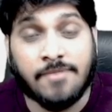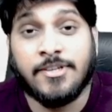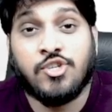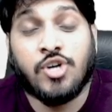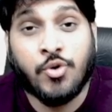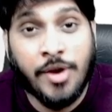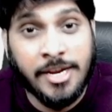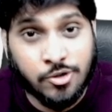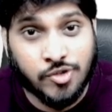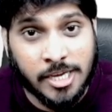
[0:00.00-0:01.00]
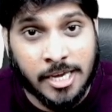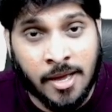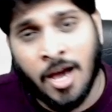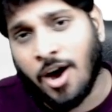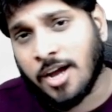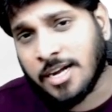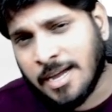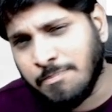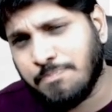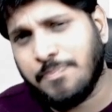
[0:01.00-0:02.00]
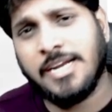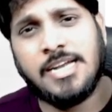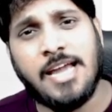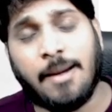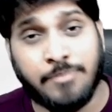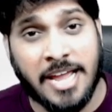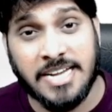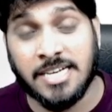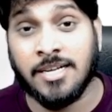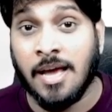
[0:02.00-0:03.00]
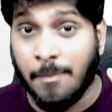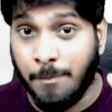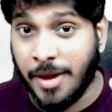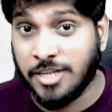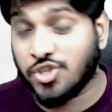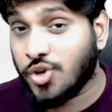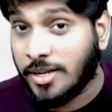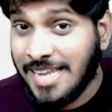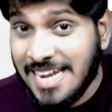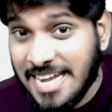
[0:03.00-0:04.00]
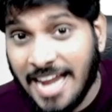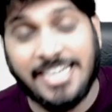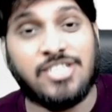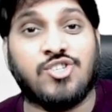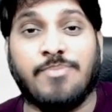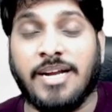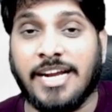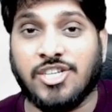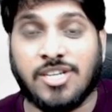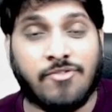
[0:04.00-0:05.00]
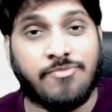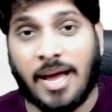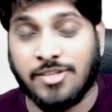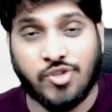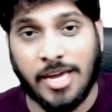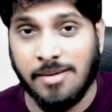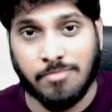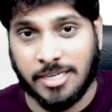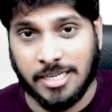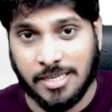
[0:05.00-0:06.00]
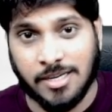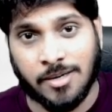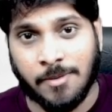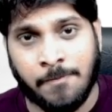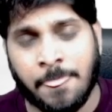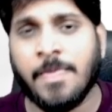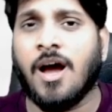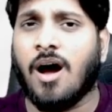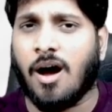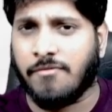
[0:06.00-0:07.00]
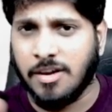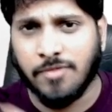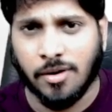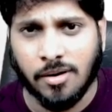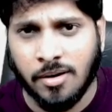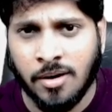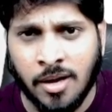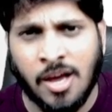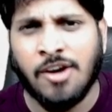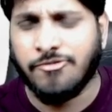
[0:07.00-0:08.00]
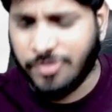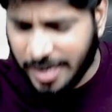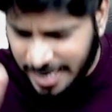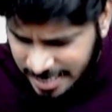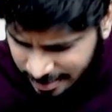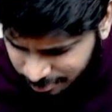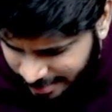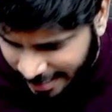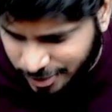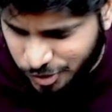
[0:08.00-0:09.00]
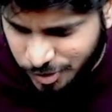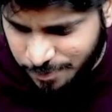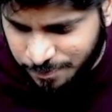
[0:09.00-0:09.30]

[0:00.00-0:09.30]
which you are going to see are completely updated based on the latest edition of ICAI material. However, for income tax,